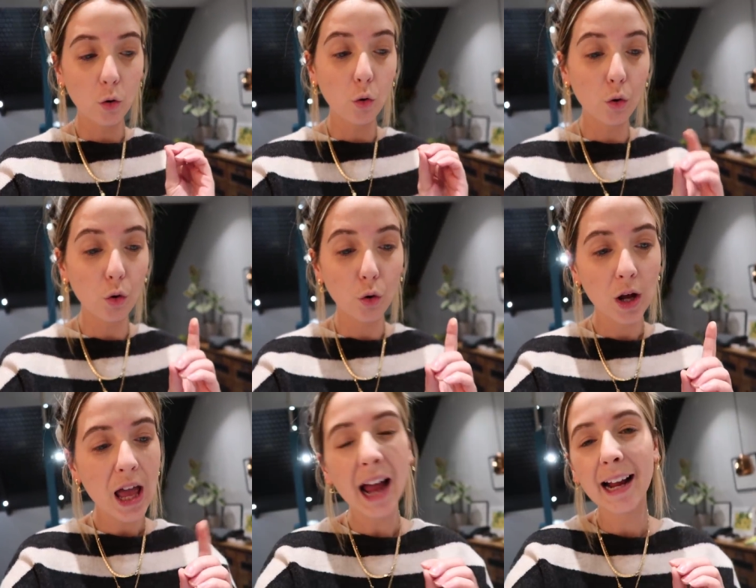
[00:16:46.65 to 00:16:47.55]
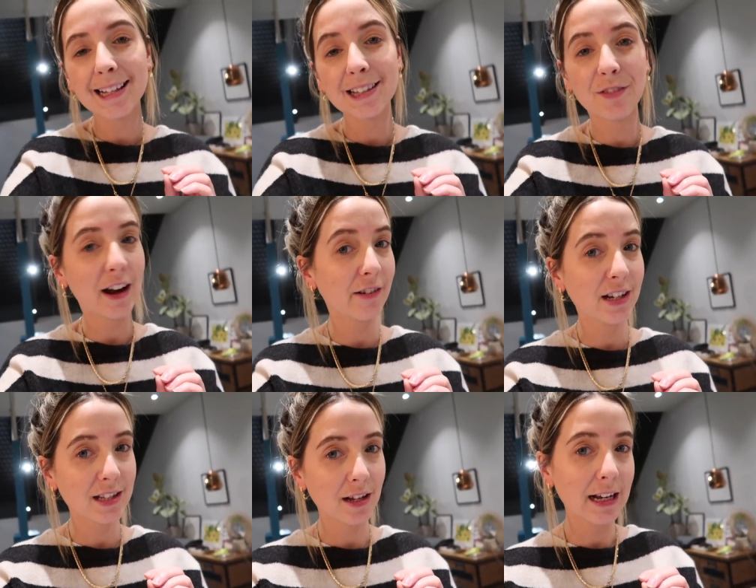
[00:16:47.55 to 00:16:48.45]
or I guess it
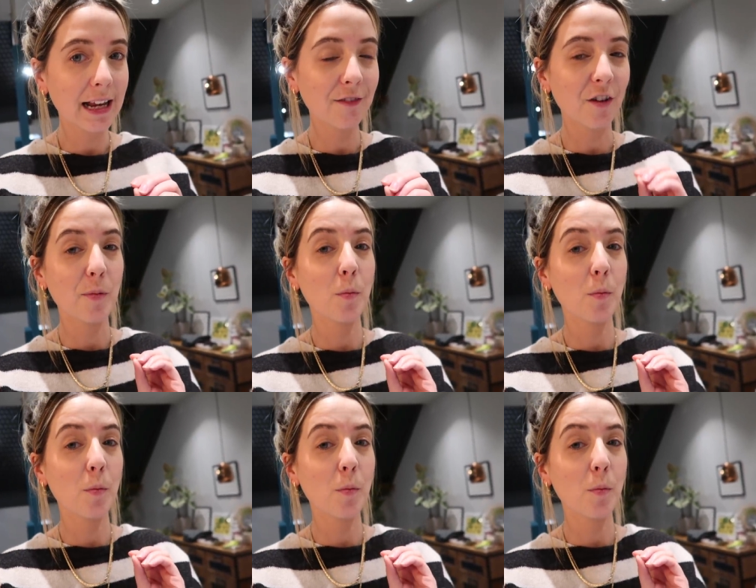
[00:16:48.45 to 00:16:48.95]
varies slightly if I've